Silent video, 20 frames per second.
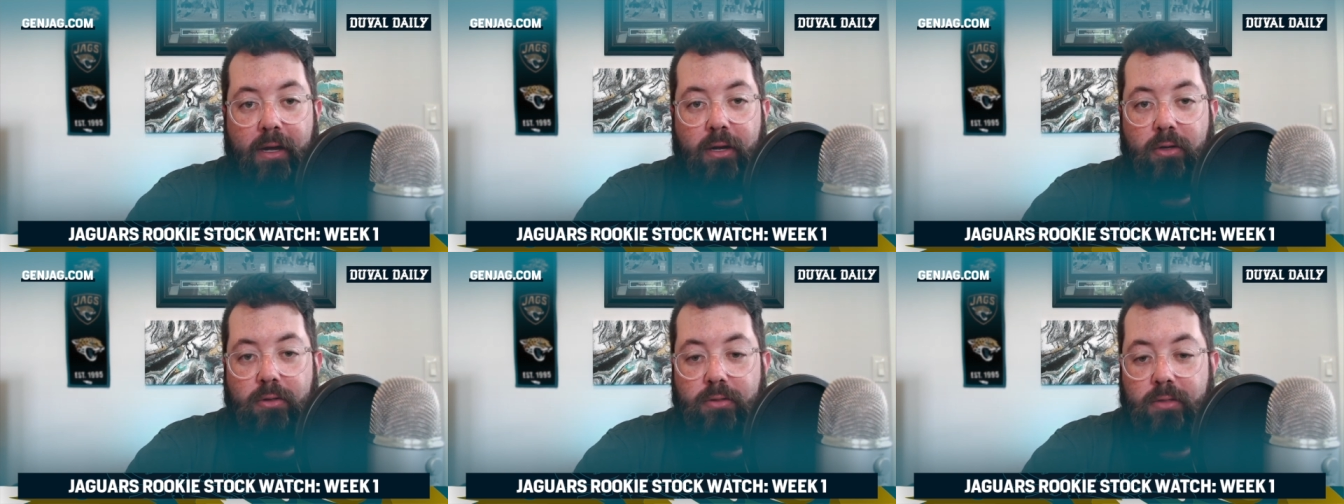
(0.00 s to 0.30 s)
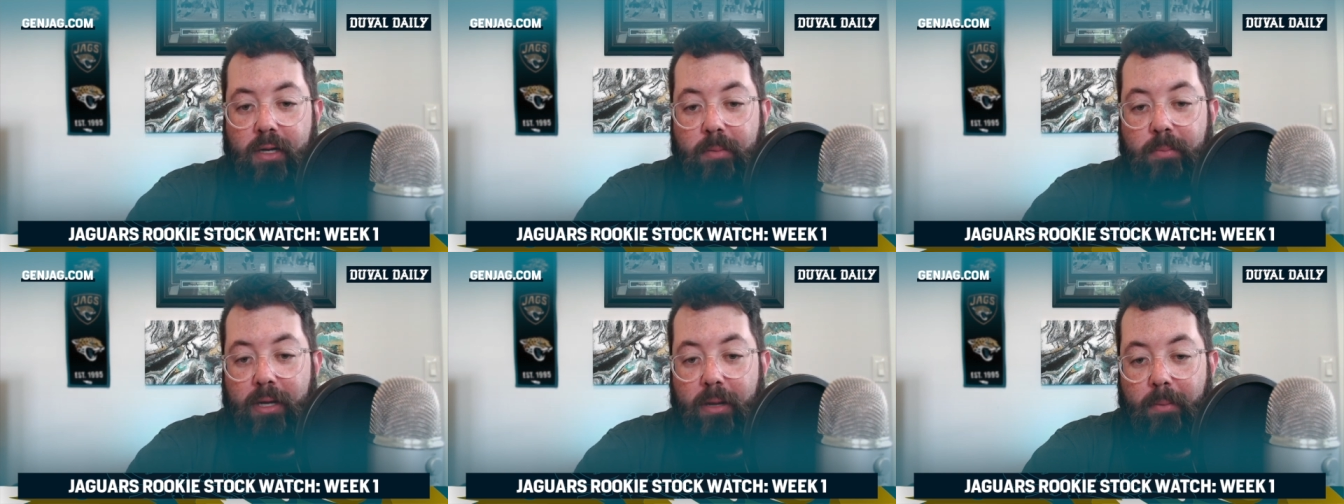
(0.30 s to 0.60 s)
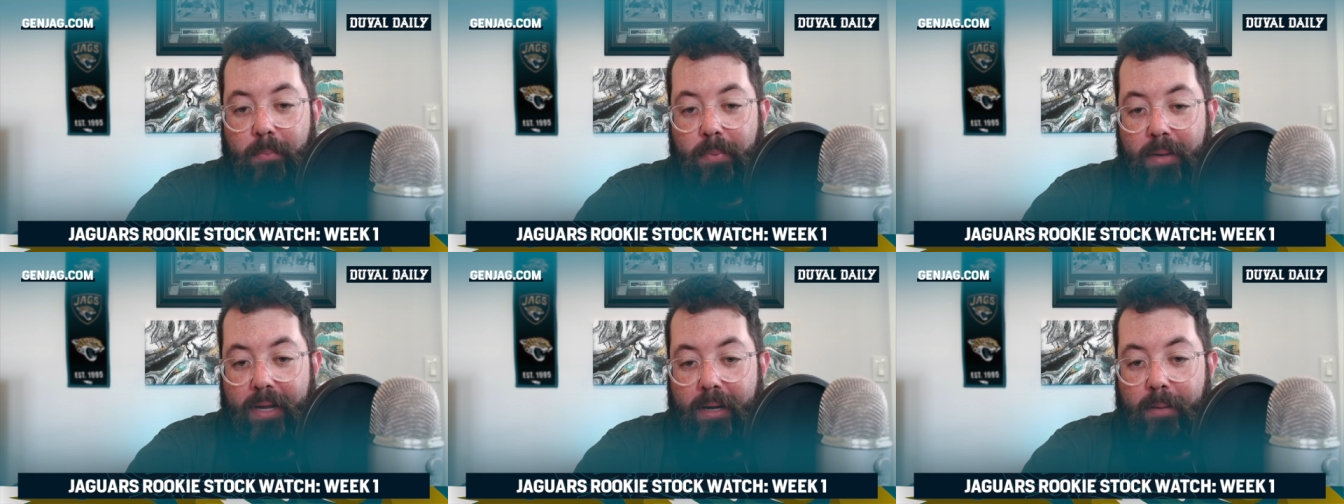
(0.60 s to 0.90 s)
who's going to be a
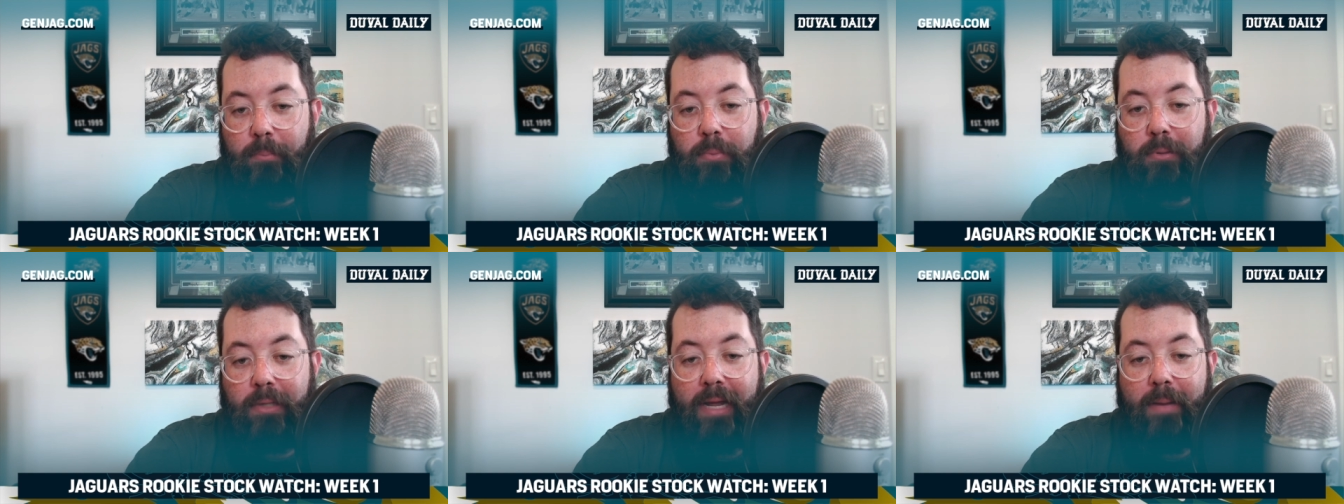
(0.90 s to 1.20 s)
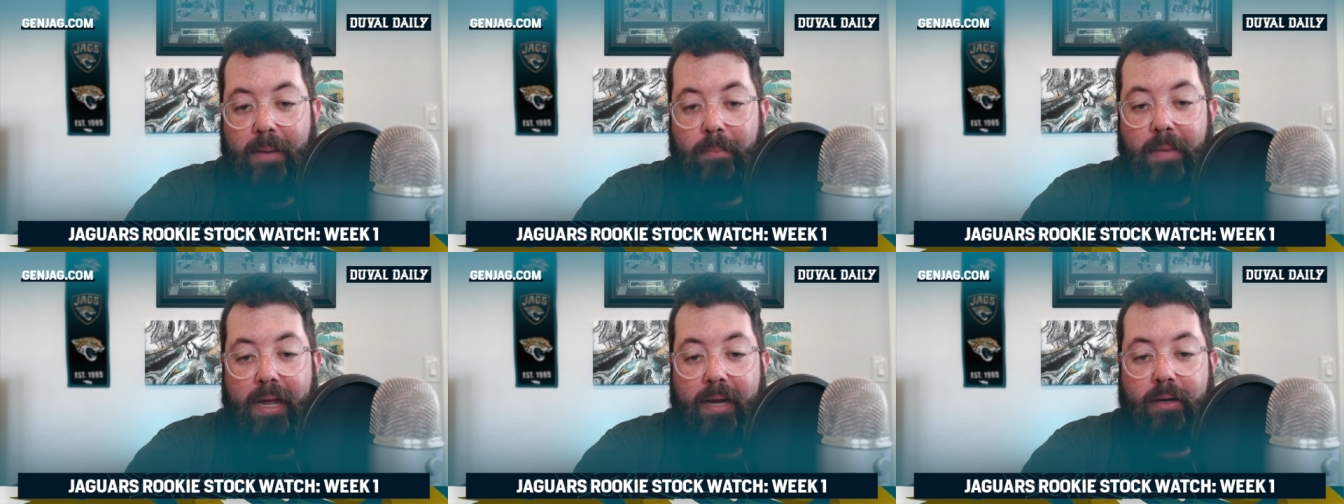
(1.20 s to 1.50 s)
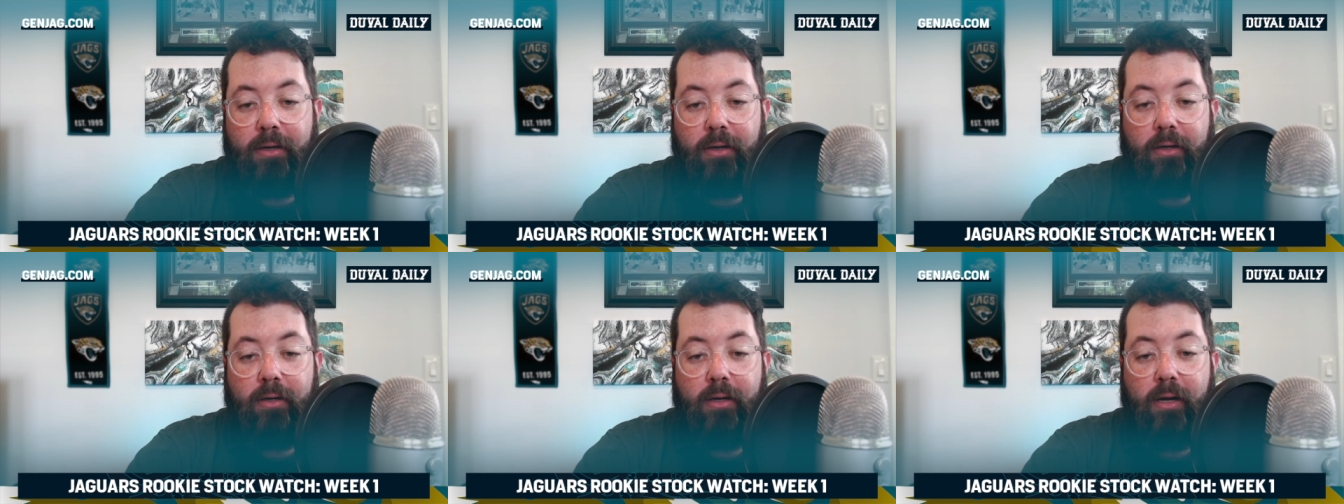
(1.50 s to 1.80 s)
big
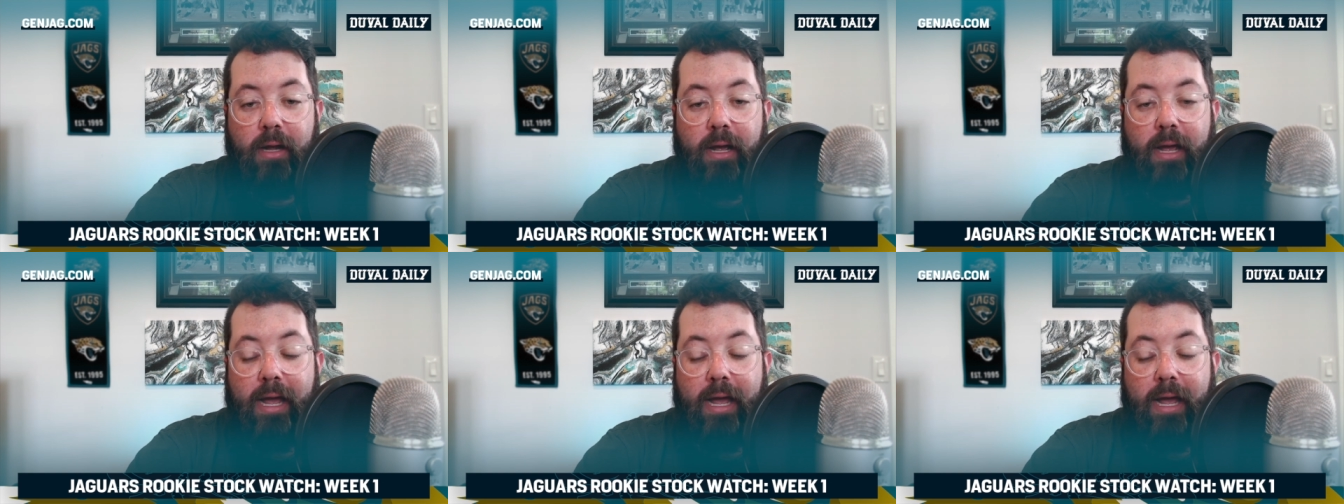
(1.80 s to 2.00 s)
playmaker,